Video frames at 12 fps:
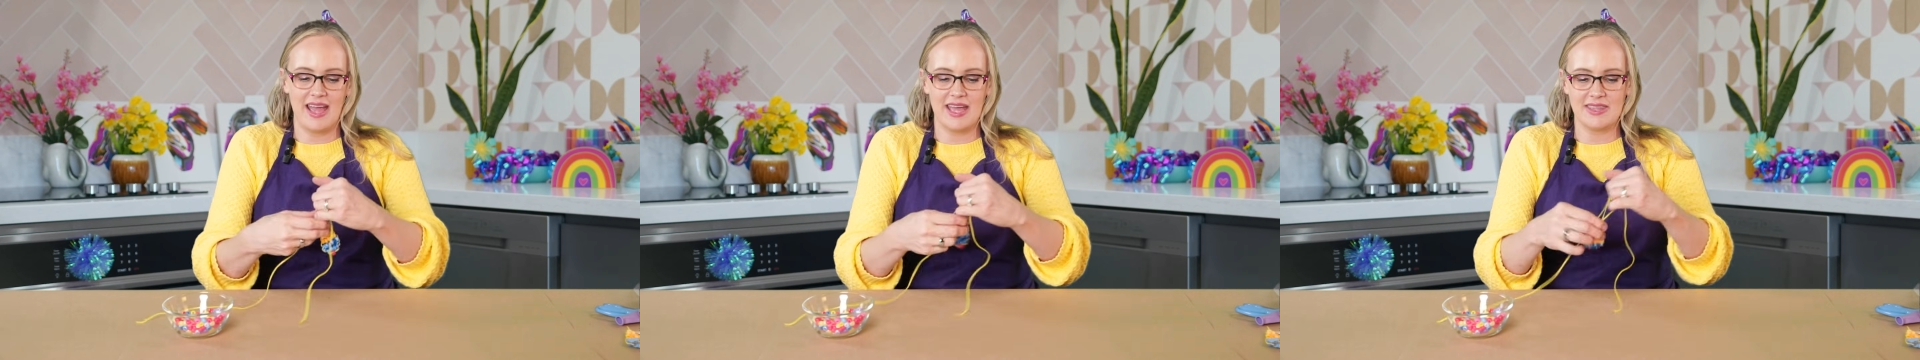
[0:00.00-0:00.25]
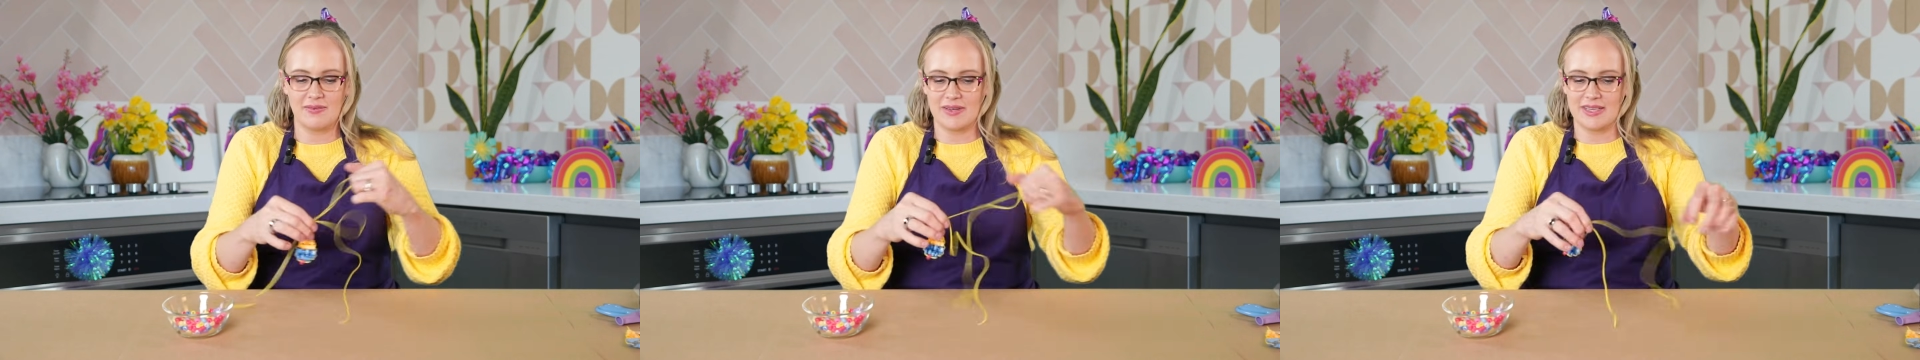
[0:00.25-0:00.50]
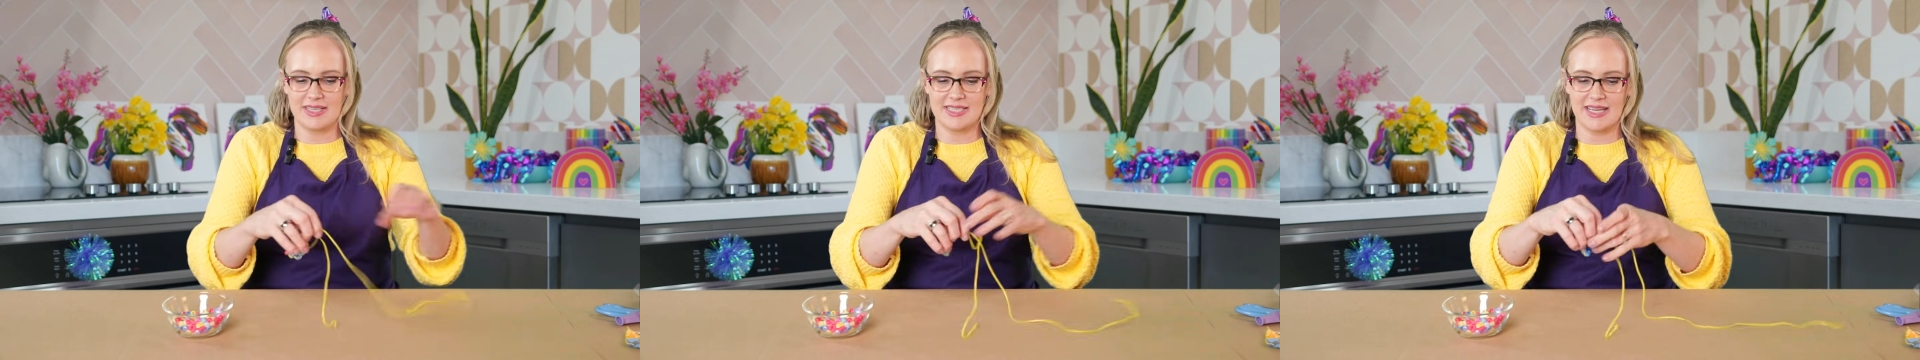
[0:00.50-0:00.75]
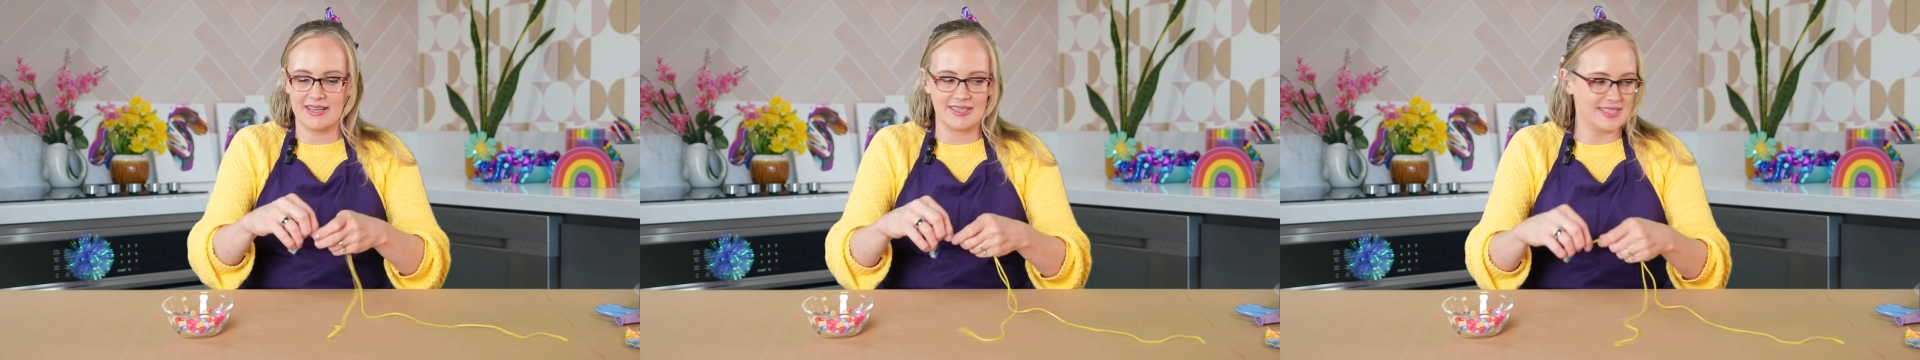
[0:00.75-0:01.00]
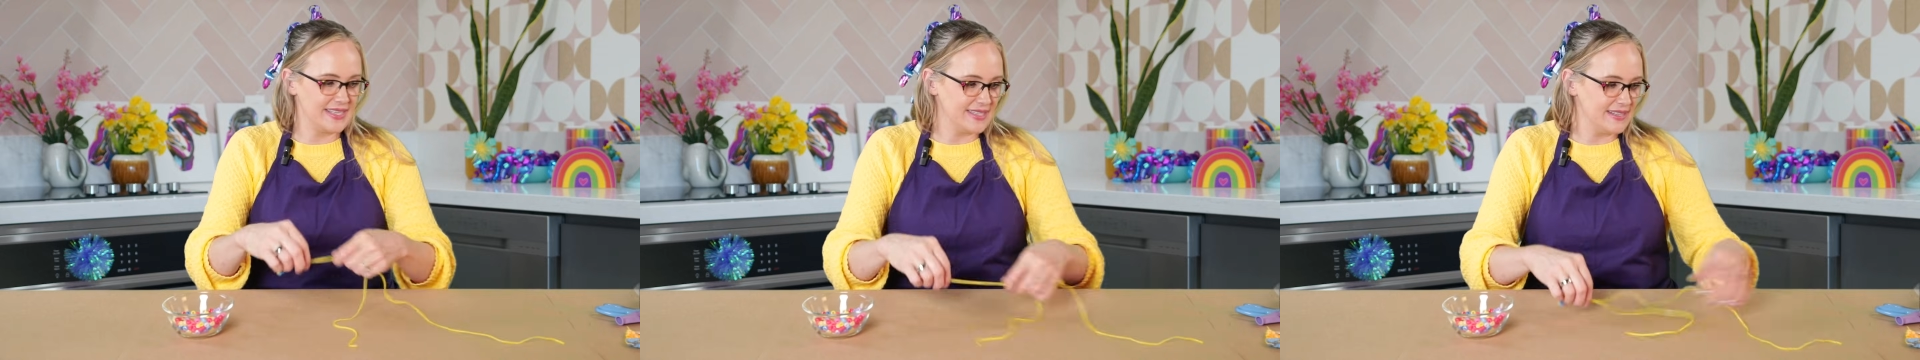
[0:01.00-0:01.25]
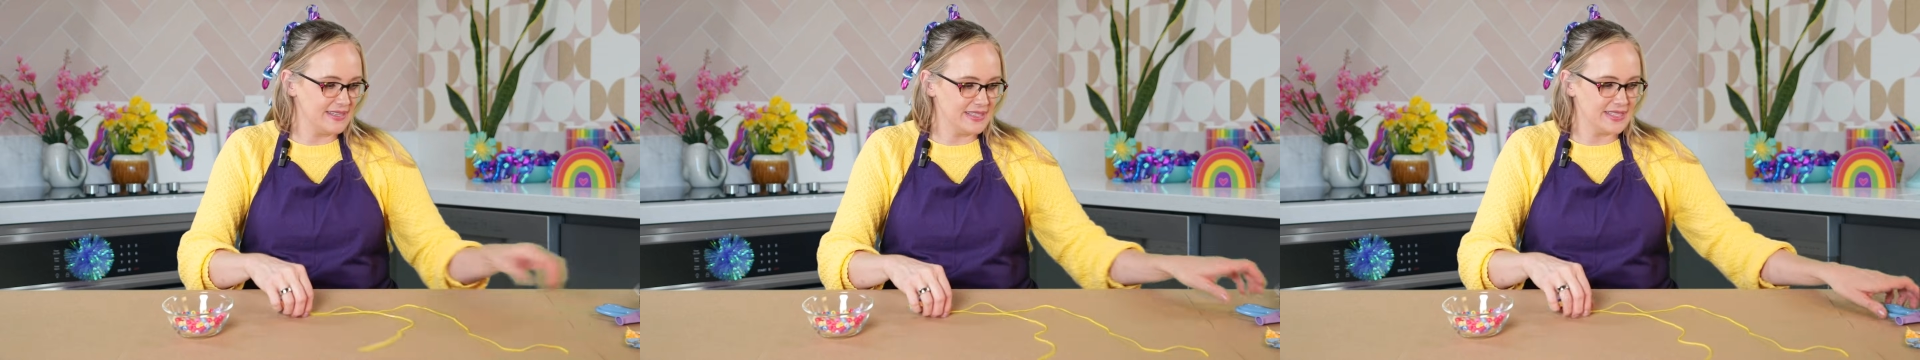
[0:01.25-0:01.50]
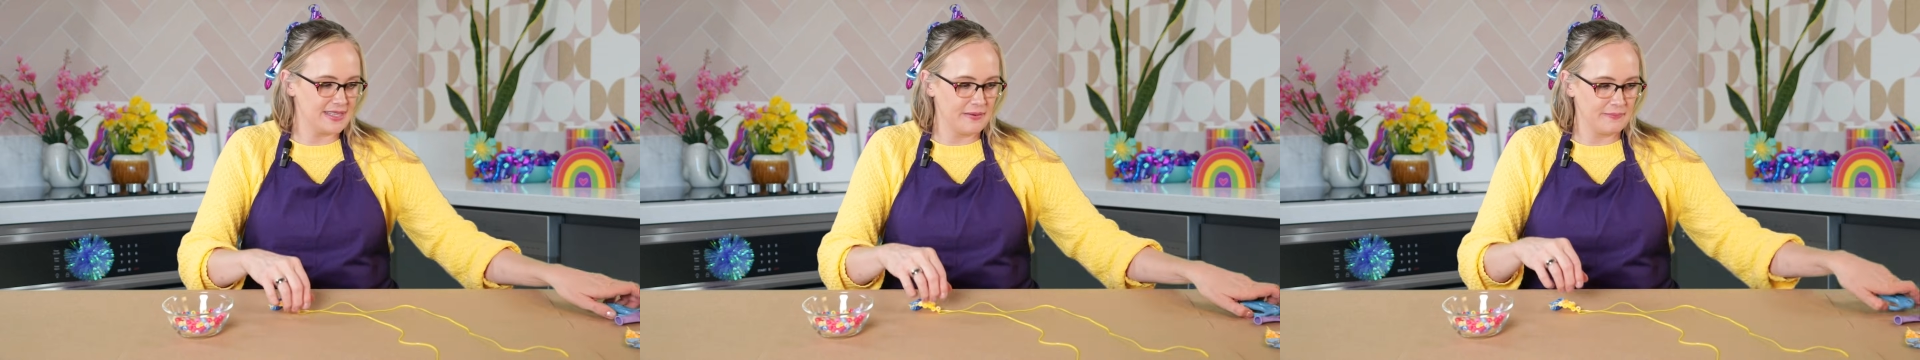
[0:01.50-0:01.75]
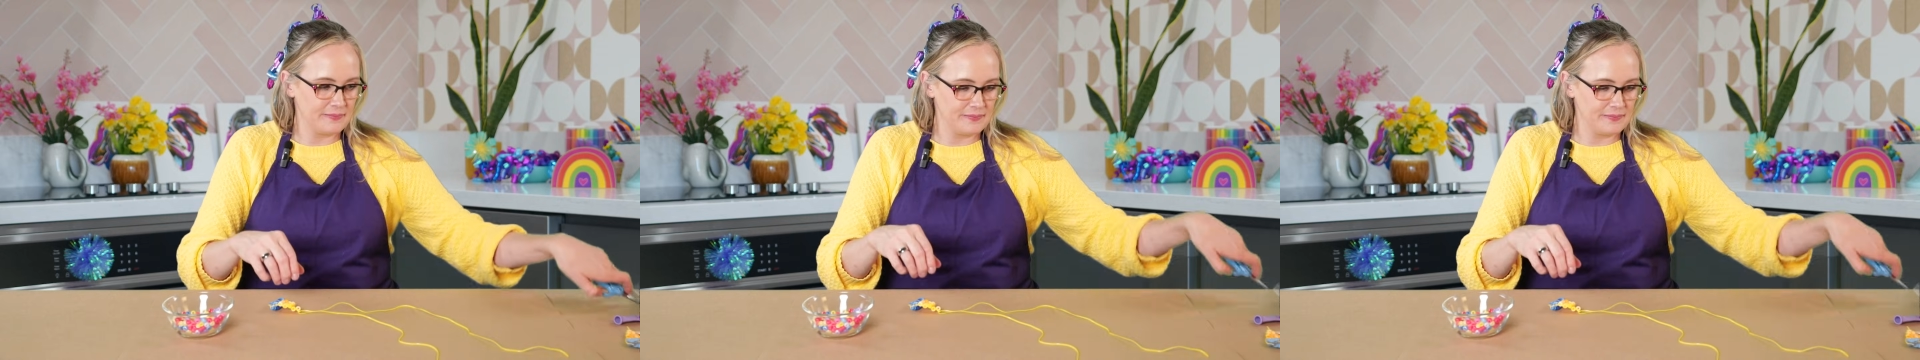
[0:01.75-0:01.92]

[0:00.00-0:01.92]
And then we're gonna take our scissors.